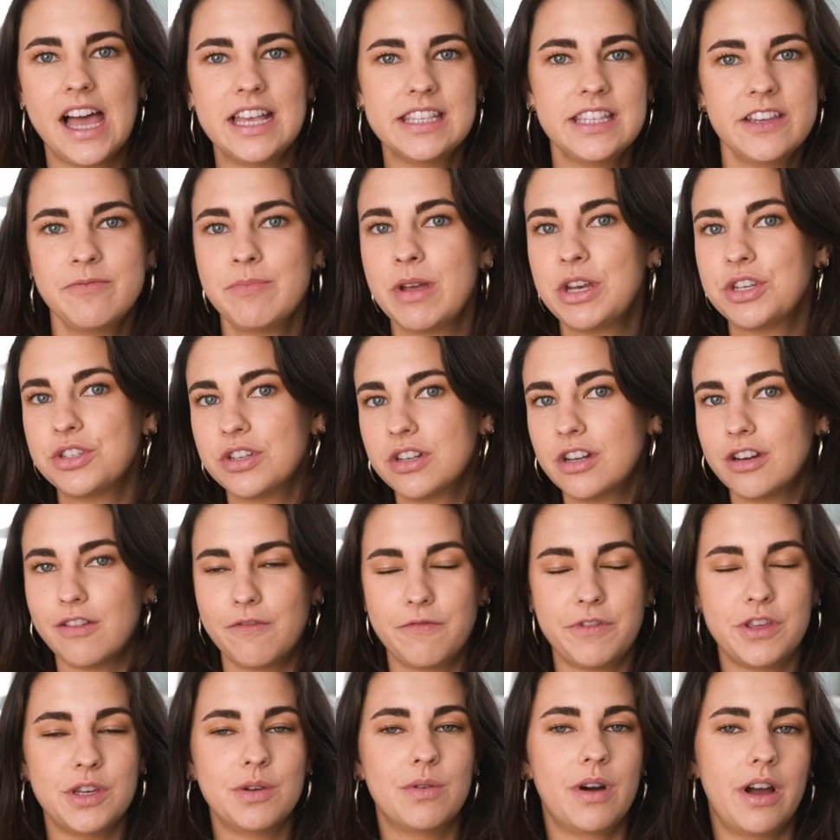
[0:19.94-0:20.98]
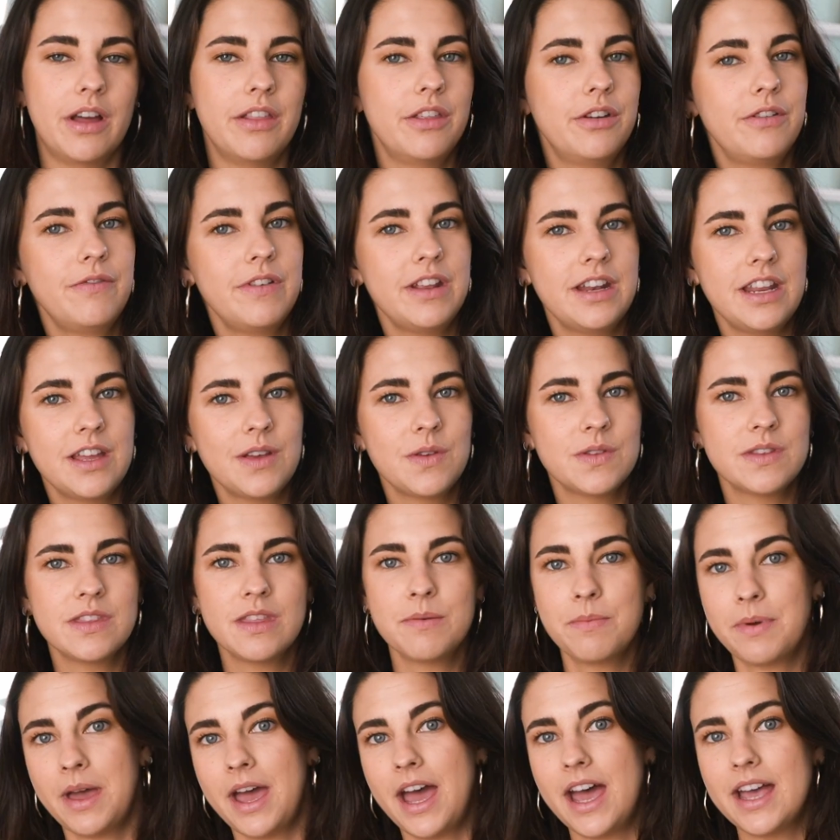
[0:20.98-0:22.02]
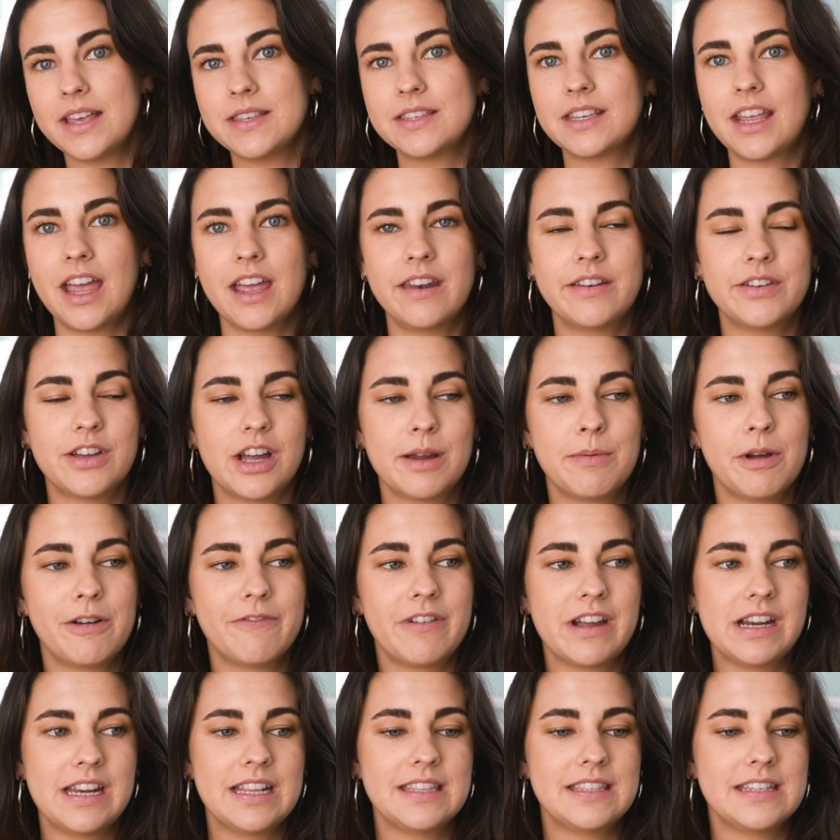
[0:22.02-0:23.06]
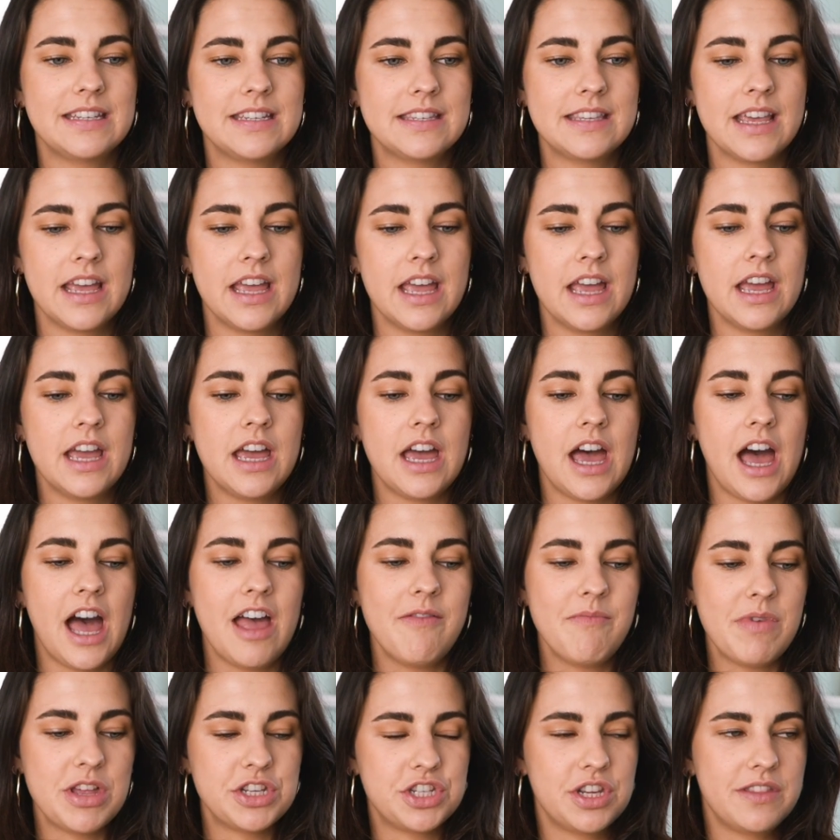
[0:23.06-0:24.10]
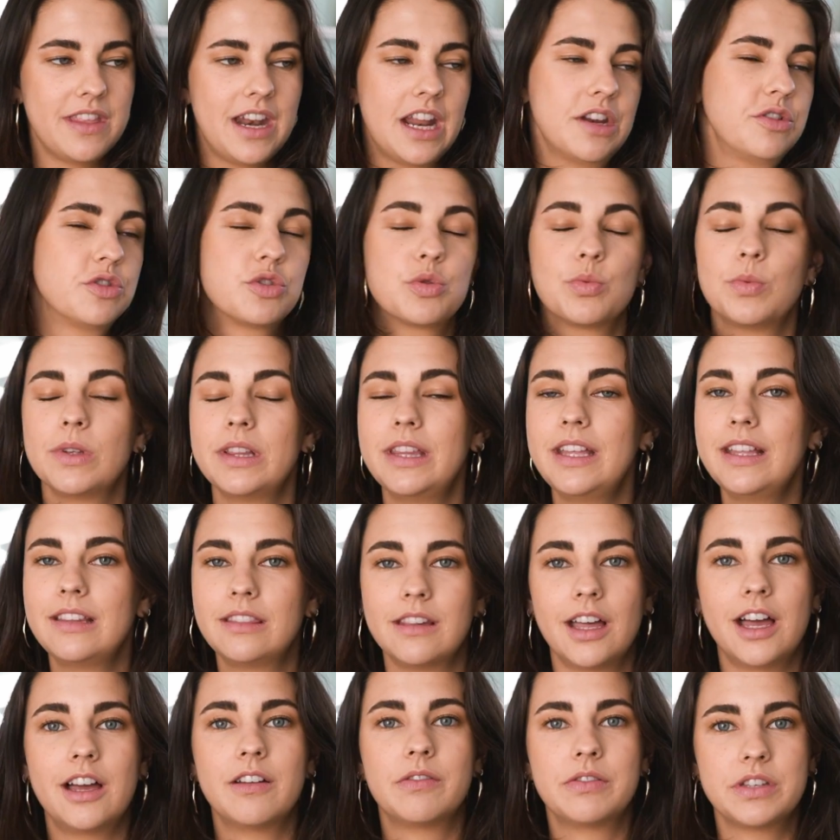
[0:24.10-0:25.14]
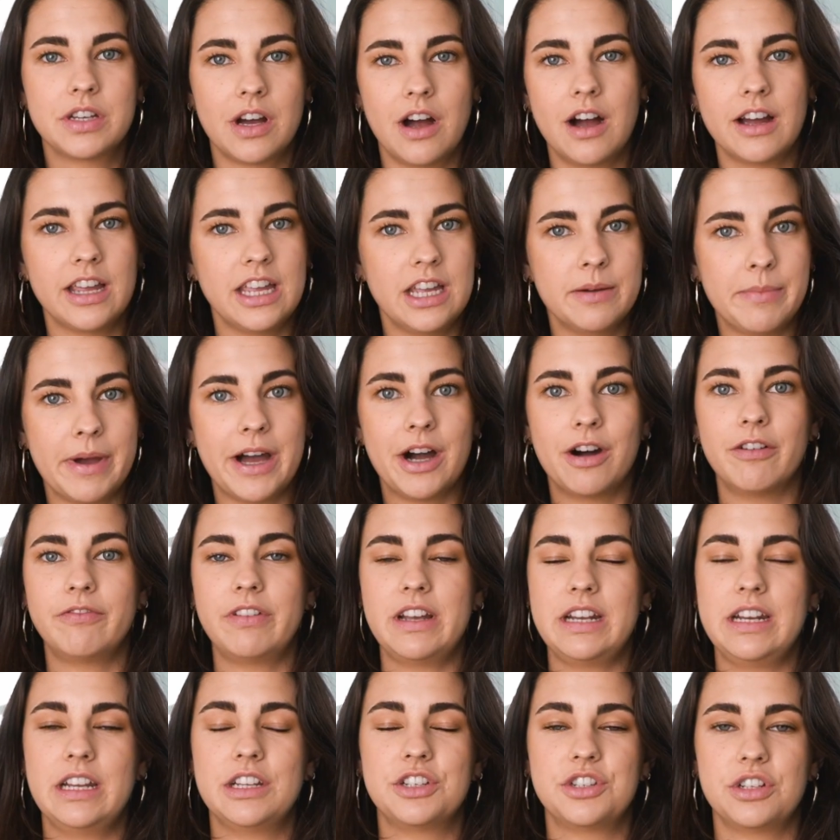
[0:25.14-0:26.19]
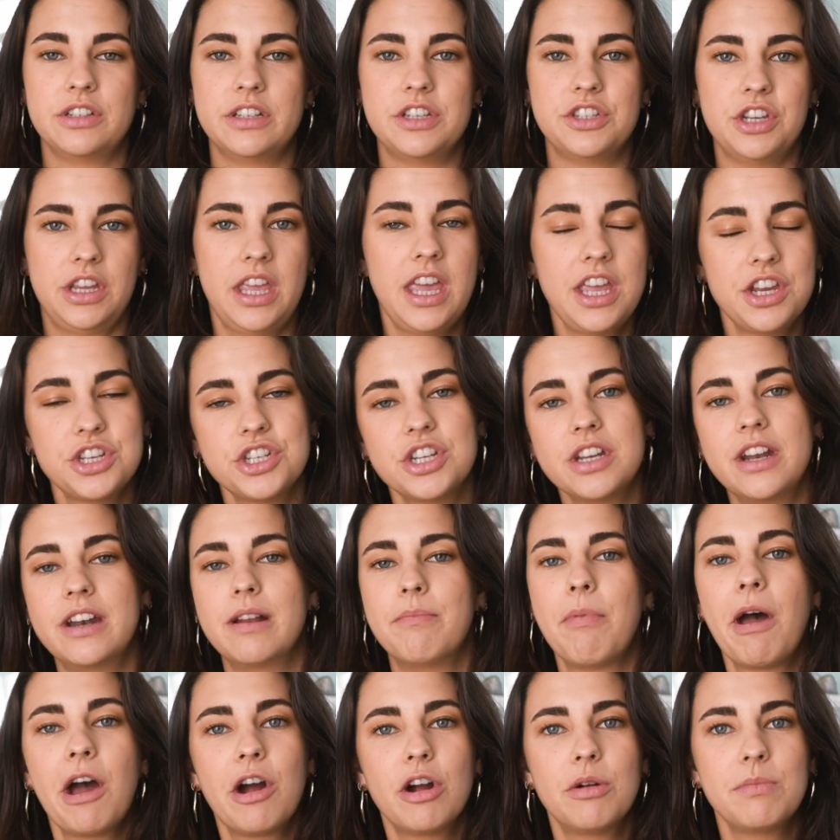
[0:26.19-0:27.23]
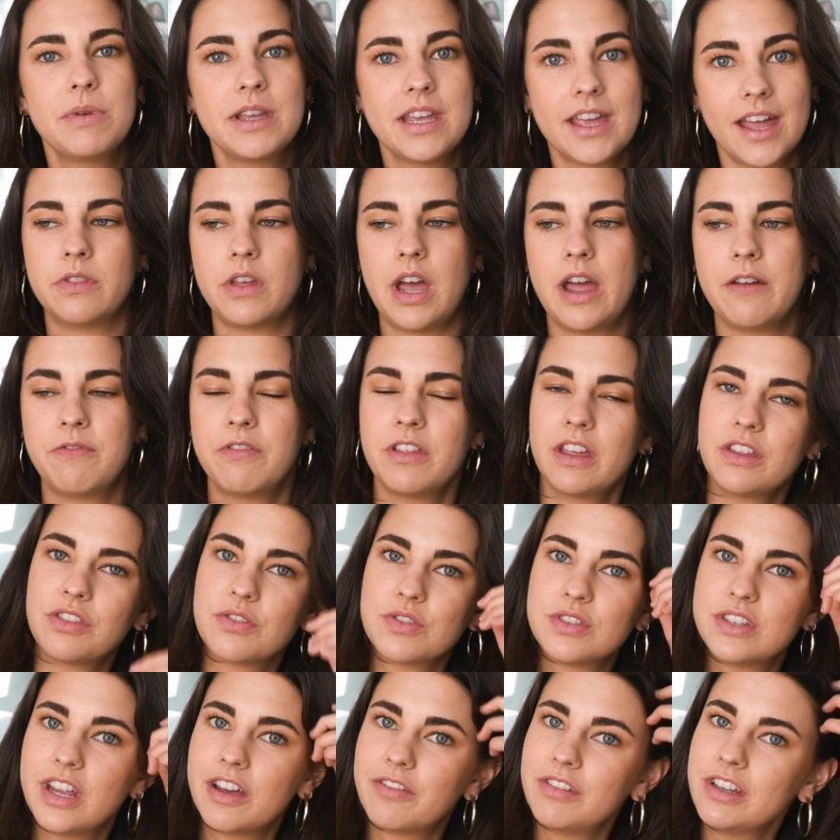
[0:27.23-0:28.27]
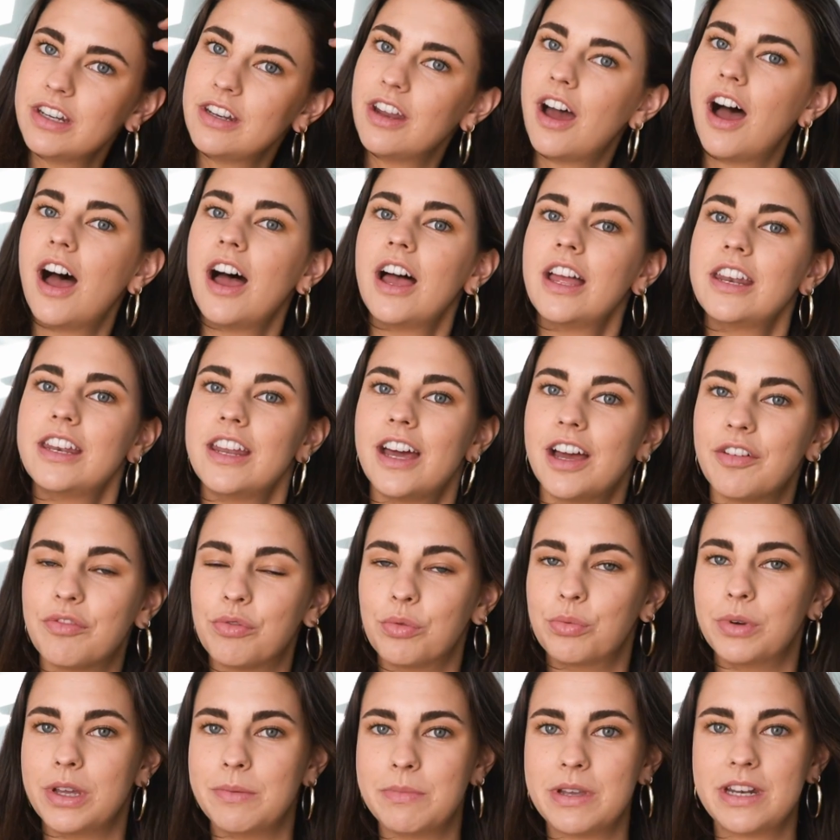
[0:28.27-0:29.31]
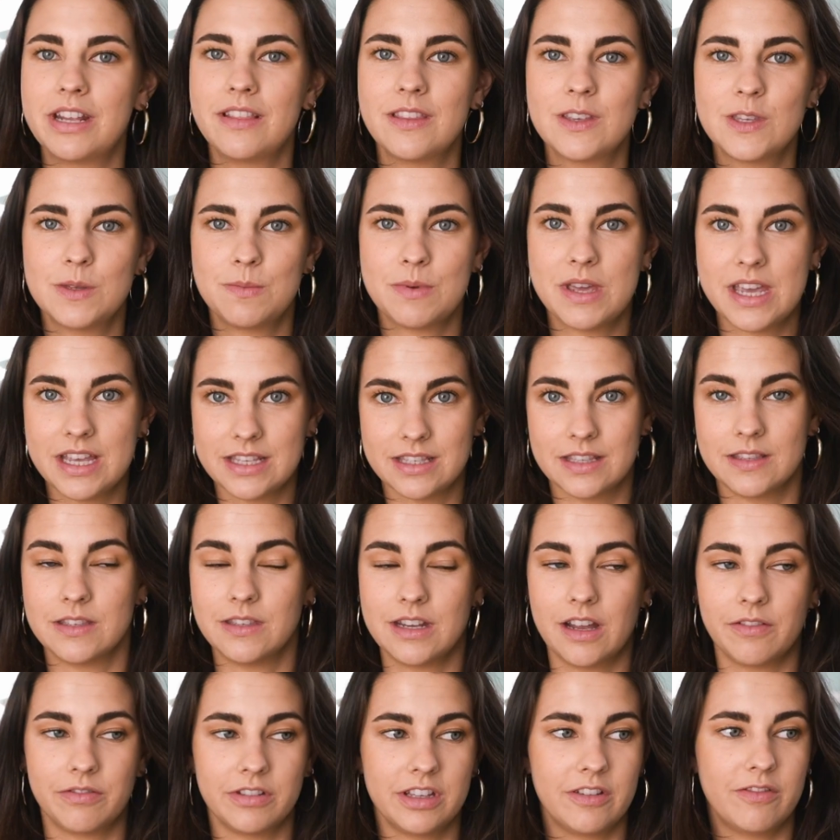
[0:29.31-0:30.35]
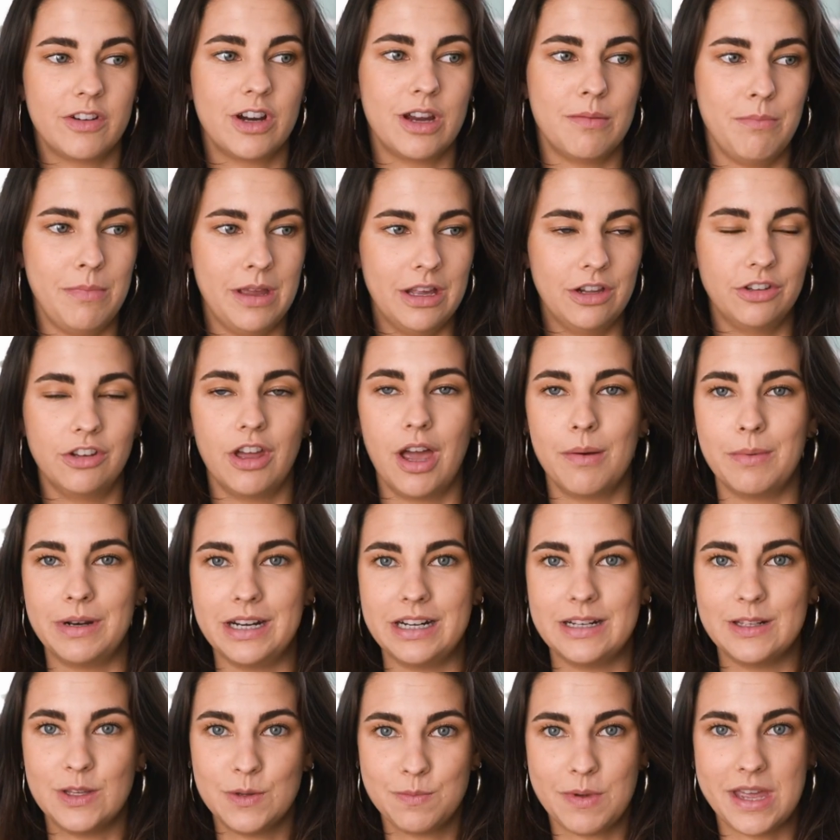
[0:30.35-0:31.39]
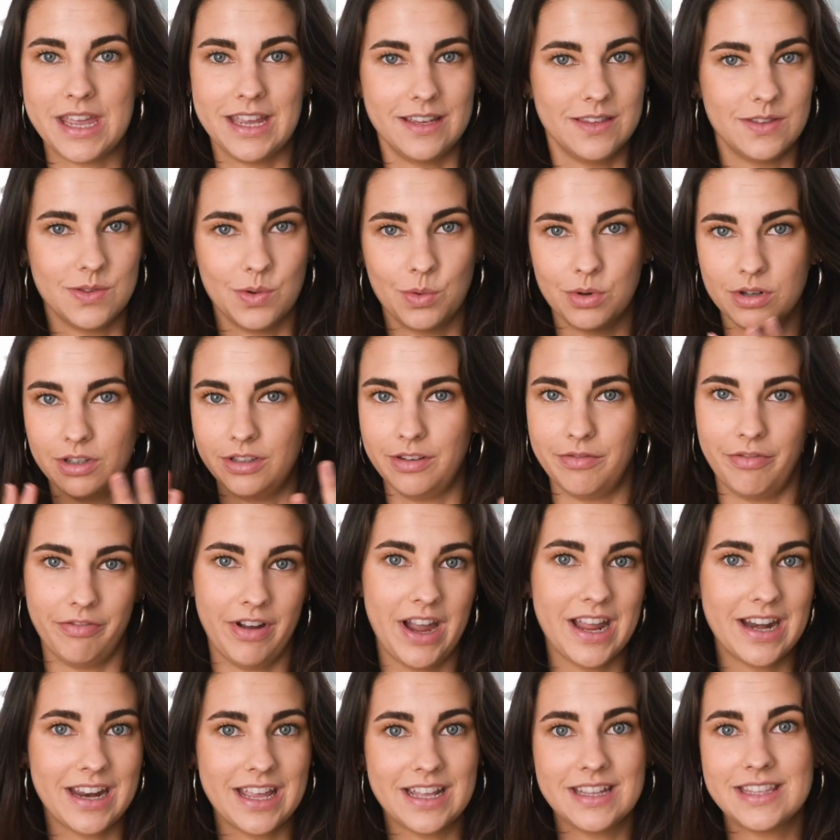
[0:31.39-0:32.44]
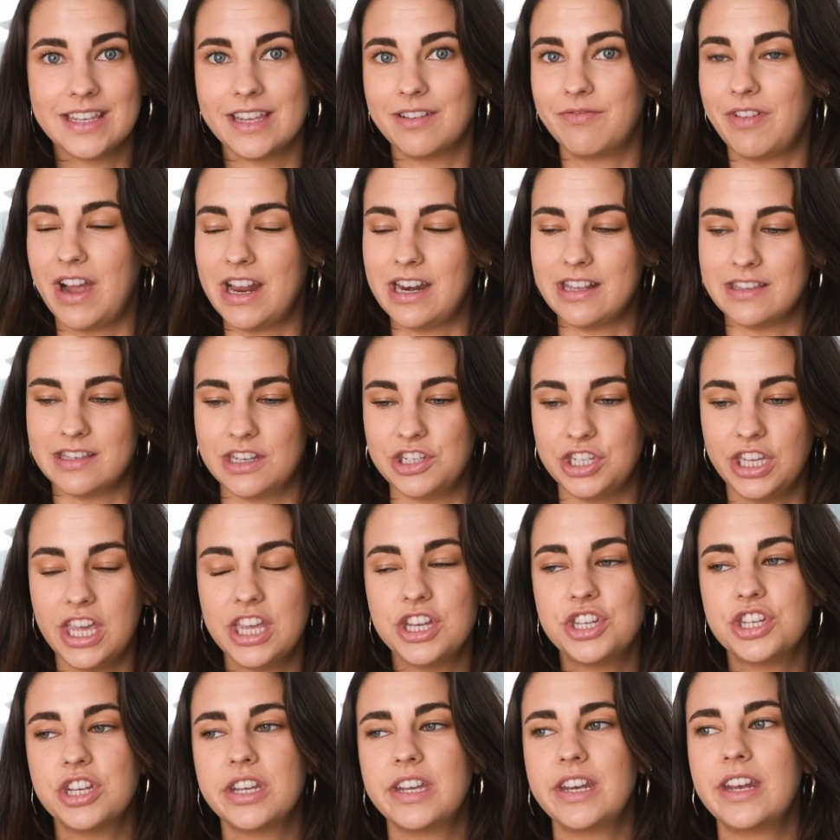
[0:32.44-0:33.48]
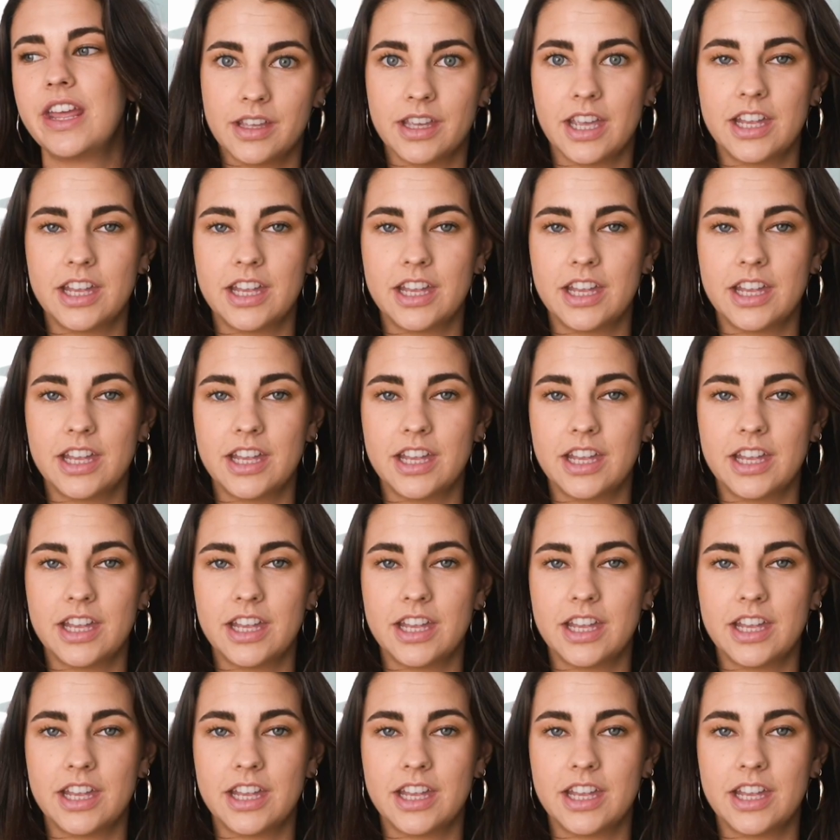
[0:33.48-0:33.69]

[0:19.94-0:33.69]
As I've mentioned in a few other videos in the past, kind of talking about finances, I mentioned that I just really love talking about financial education and empowerment. I feel like there's definitely not enough women in this space. It's definitely a very male-dominated space, the world of finance and finance education.